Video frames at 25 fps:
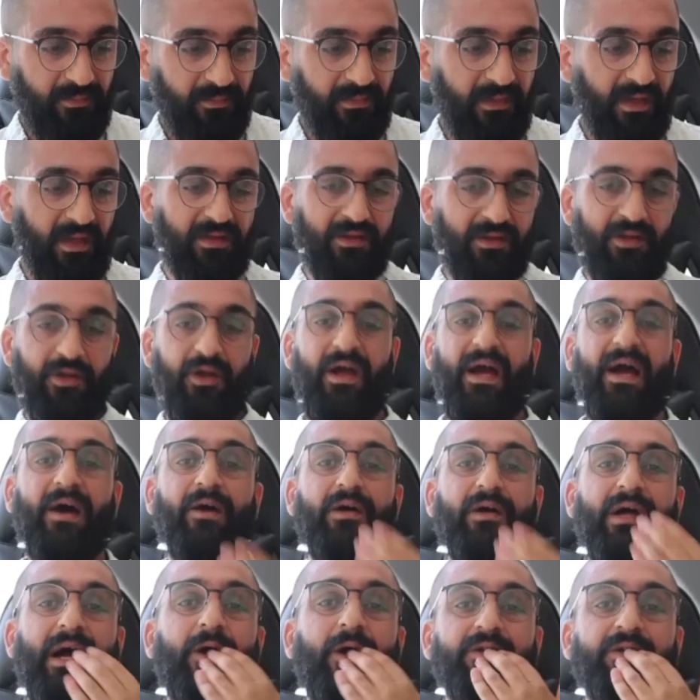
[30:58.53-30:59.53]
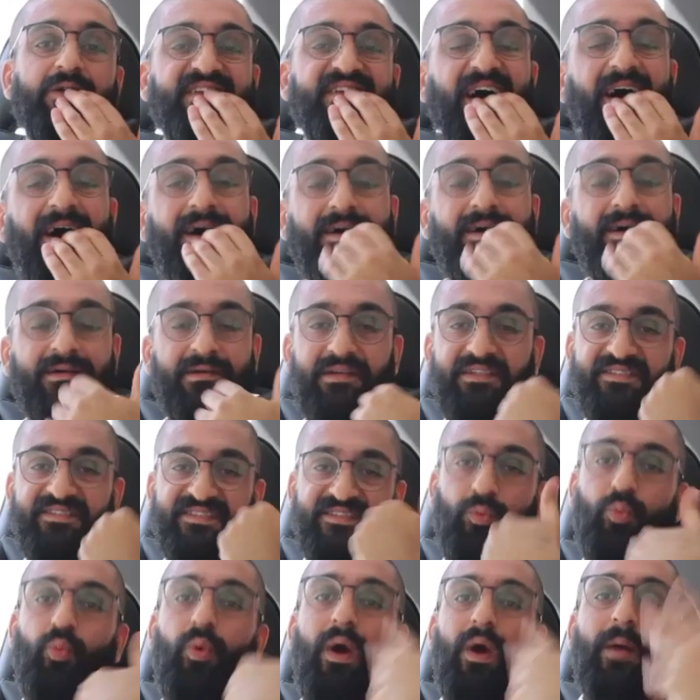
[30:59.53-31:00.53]
You know, our tongue is the
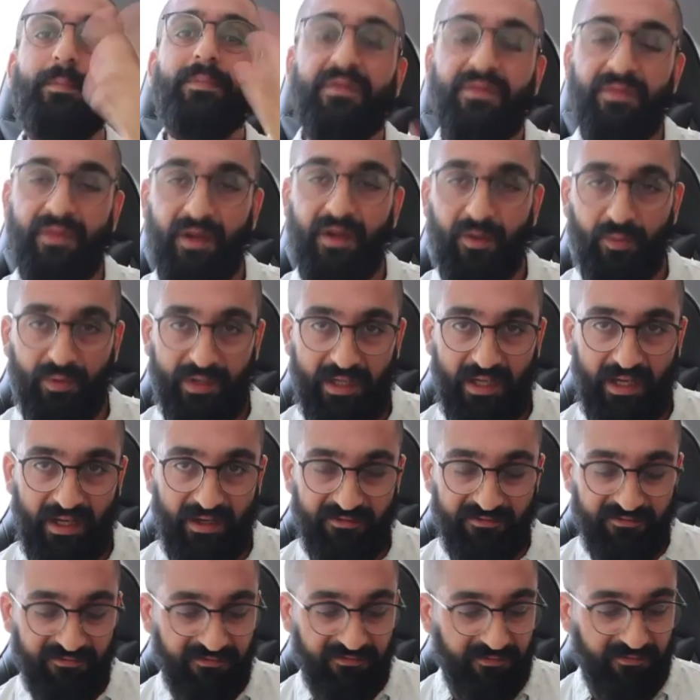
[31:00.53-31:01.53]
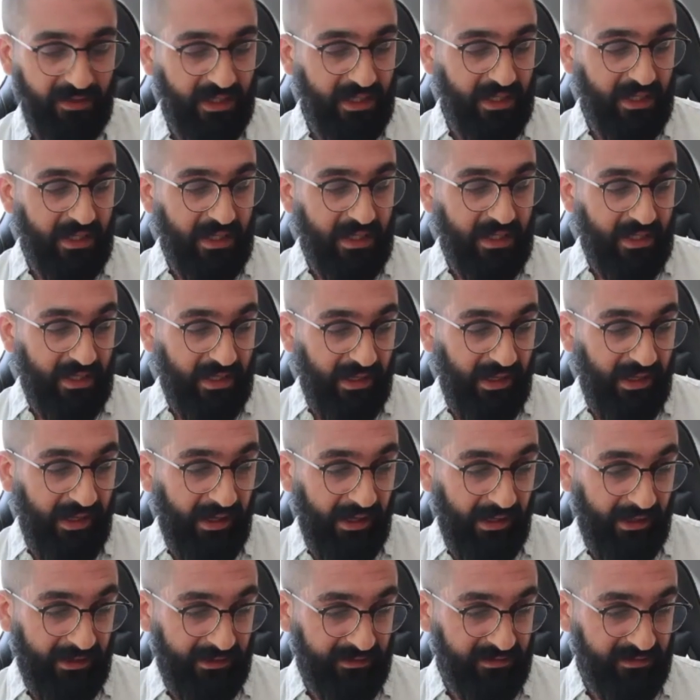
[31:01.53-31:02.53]
weapon that we have,
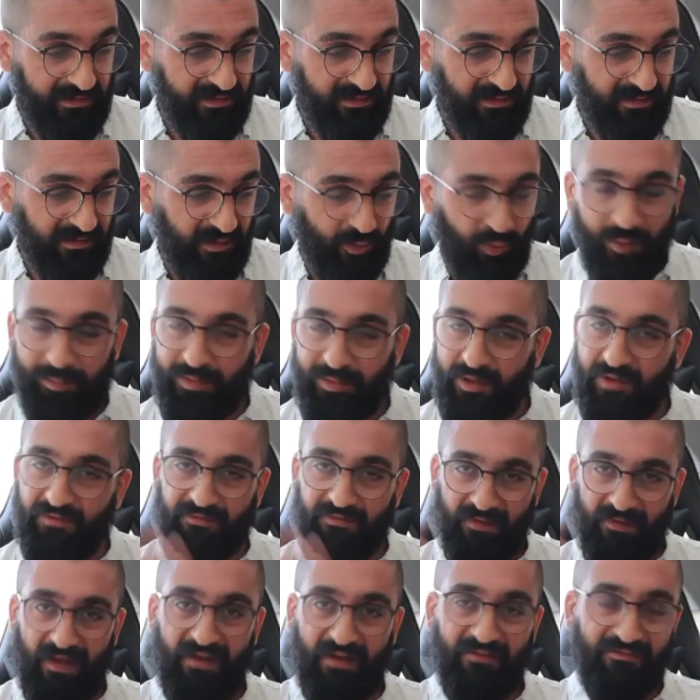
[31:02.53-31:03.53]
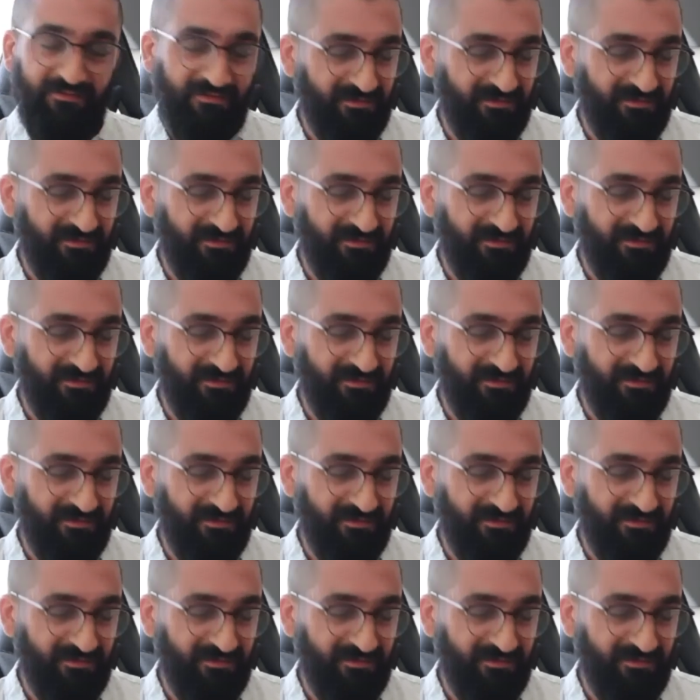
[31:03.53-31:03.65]
and a weapon of love, I